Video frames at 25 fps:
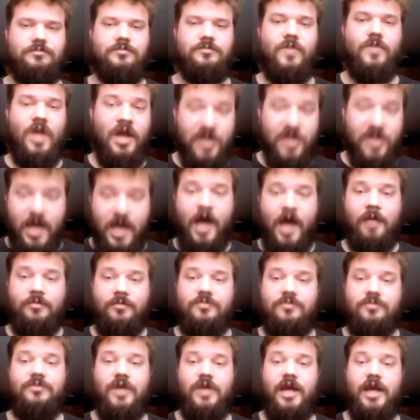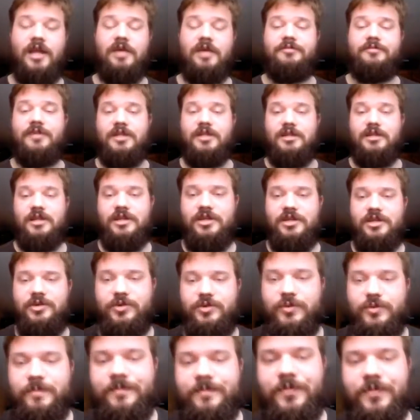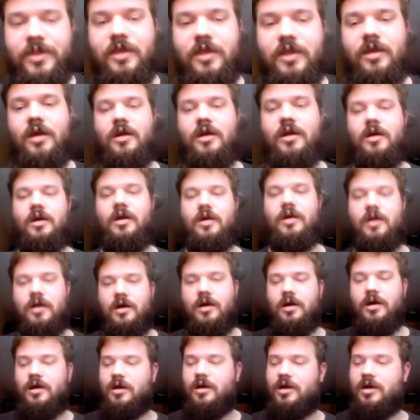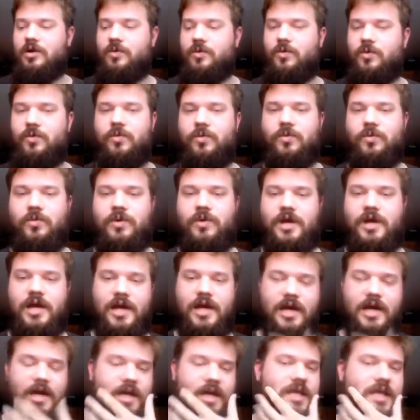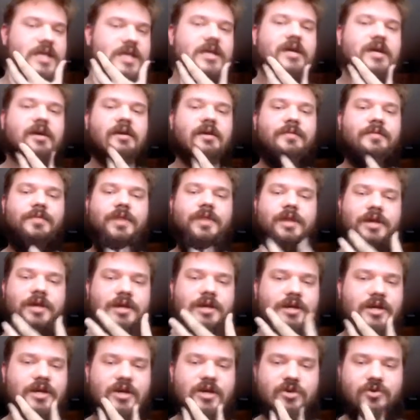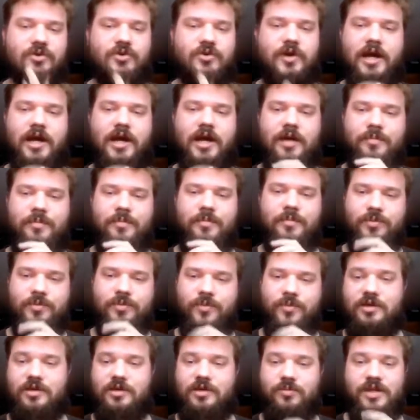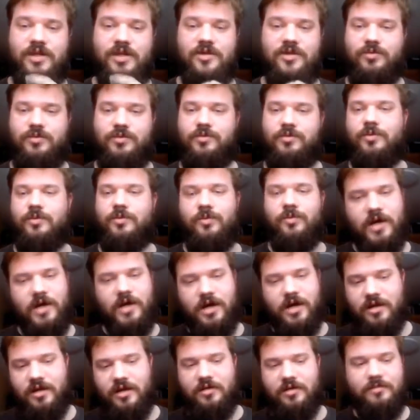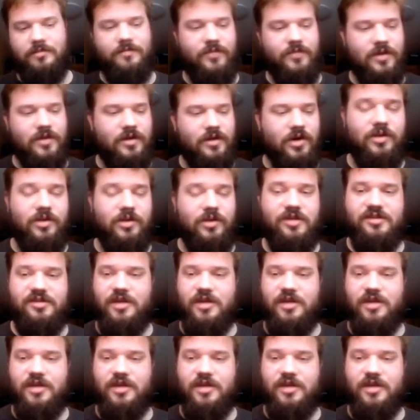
Yeah, they definitely do. Okay, crap, what can we do? Well, all is not